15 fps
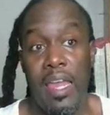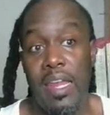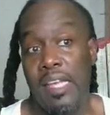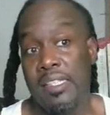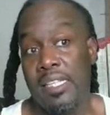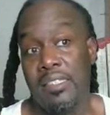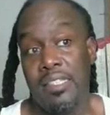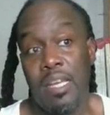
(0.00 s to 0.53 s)

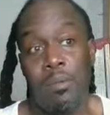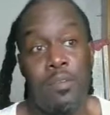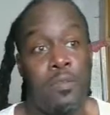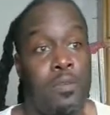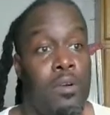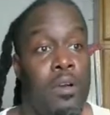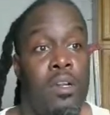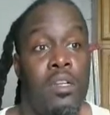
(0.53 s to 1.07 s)
And as I
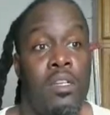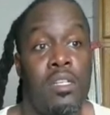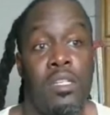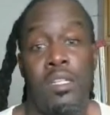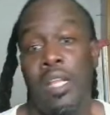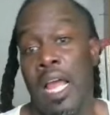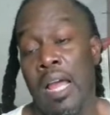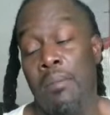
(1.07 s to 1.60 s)
said
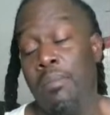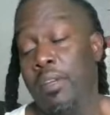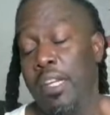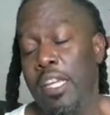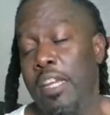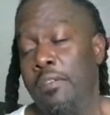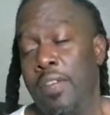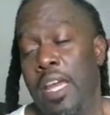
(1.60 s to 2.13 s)
before,
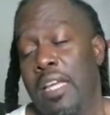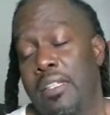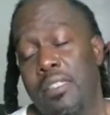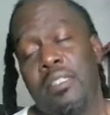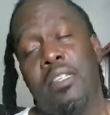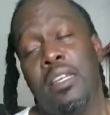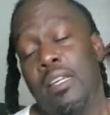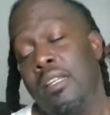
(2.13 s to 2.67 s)
I believe
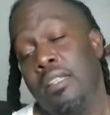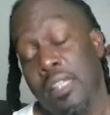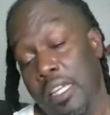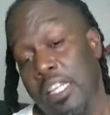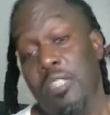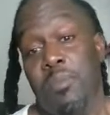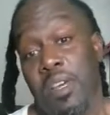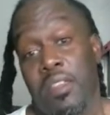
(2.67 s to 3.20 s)
that's
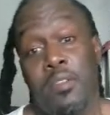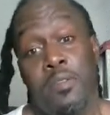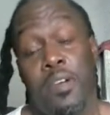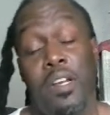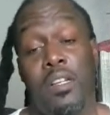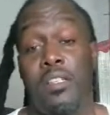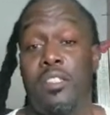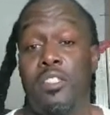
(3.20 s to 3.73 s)
these
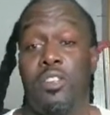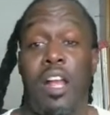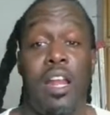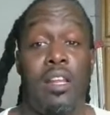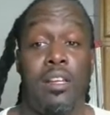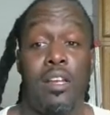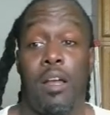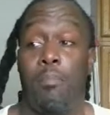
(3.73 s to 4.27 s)

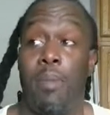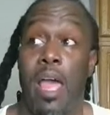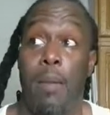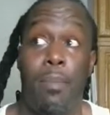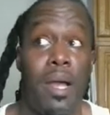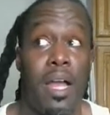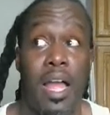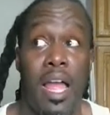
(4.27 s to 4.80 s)
motherfuckers trying to
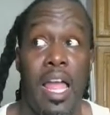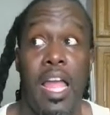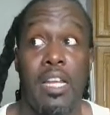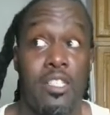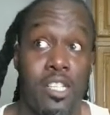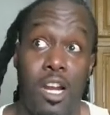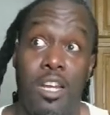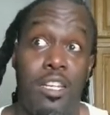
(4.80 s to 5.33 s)
come back
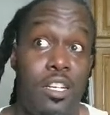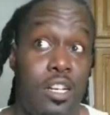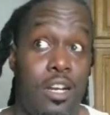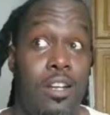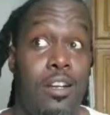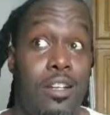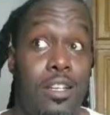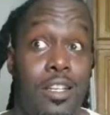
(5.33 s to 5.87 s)
behind
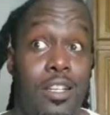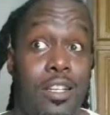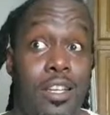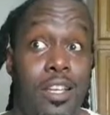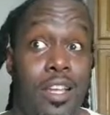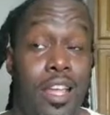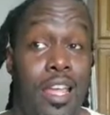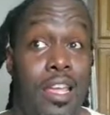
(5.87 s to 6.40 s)
Charlie Kirk
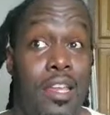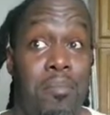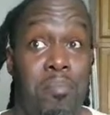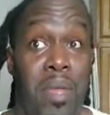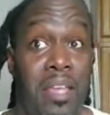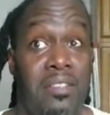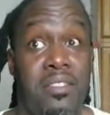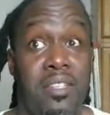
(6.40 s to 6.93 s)

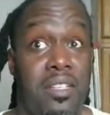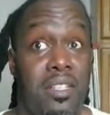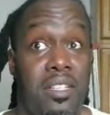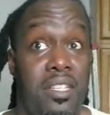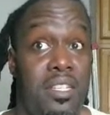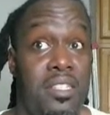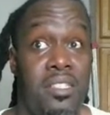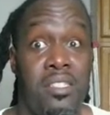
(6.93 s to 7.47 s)
and
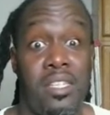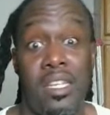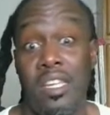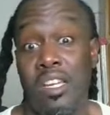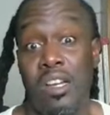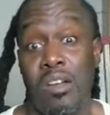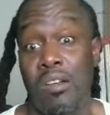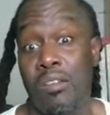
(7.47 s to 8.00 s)
basically
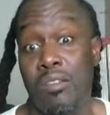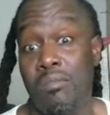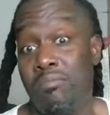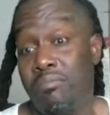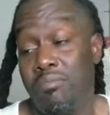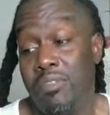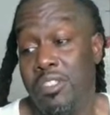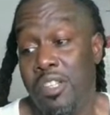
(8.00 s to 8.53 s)

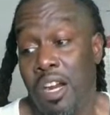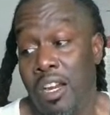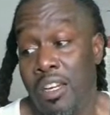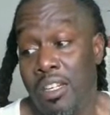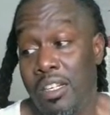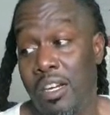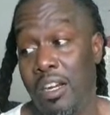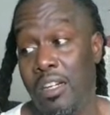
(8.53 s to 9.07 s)
steal
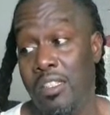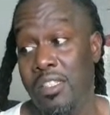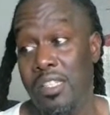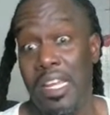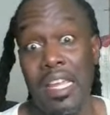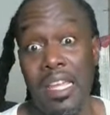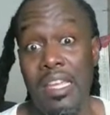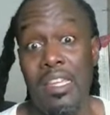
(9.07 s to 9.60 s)
Charlie
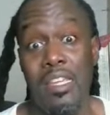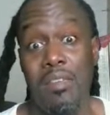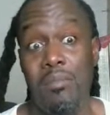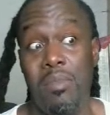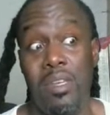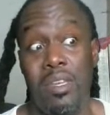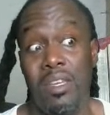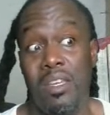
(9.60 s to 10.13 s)
Kirk's
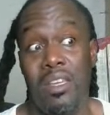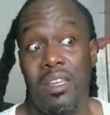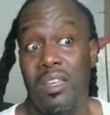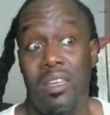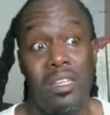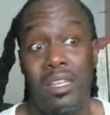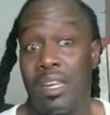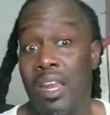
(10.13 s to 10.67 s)
steam.
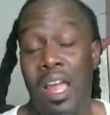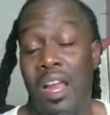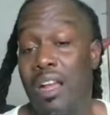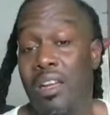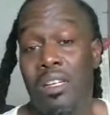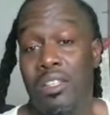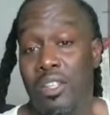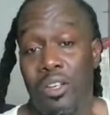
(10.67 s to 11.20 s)

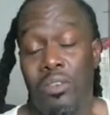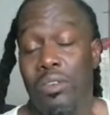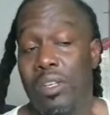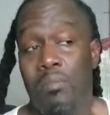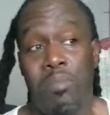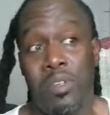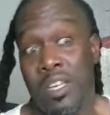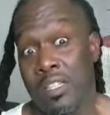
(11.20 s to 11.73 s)
They're not going to
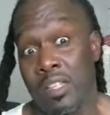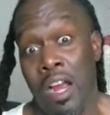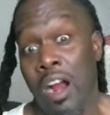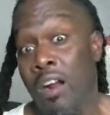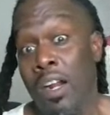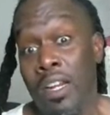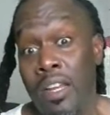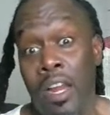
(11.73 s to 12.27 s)
do it
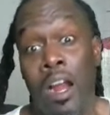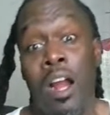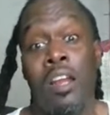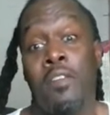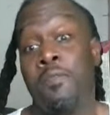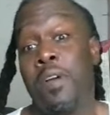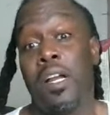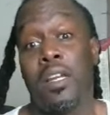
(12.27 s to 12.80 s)
because they're
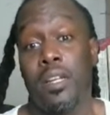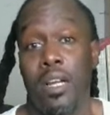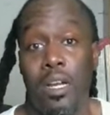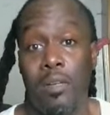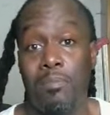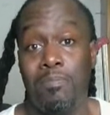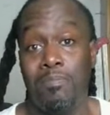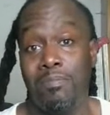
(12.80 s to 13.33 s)
already
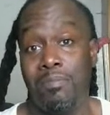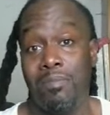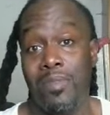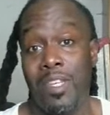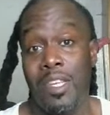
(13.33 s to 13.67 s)
fucking up.